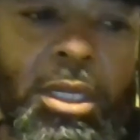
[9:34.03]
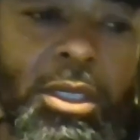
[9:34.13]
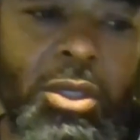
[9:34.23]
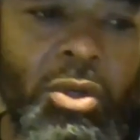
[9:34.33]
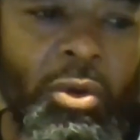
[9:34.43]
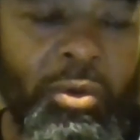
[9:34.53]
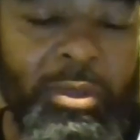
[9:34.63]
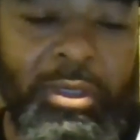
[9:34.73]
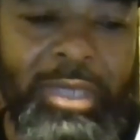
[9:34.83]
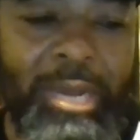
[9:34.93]

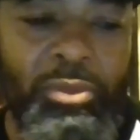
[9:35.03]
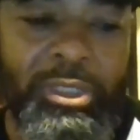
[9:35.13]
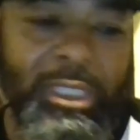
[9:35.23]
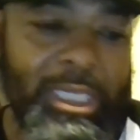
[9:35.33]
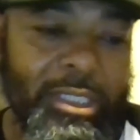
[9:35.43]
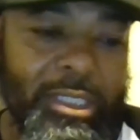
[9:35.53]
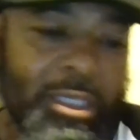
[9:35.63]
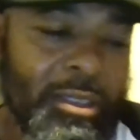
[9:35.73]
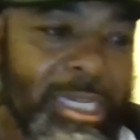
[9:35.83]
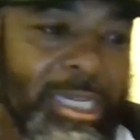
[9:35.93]
That was
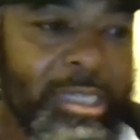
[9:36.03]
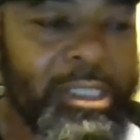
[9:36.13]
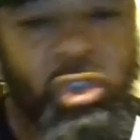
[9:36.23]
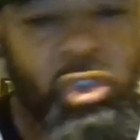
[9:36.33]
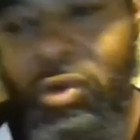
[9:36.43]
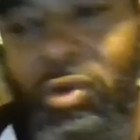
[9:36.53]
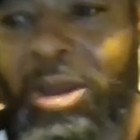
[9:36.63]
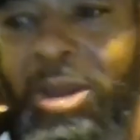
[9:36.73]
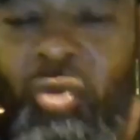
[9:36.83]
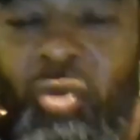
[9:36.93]
the easiest script
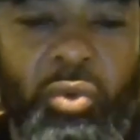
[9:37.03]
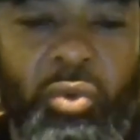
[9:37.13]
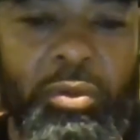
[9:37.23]
I wrote.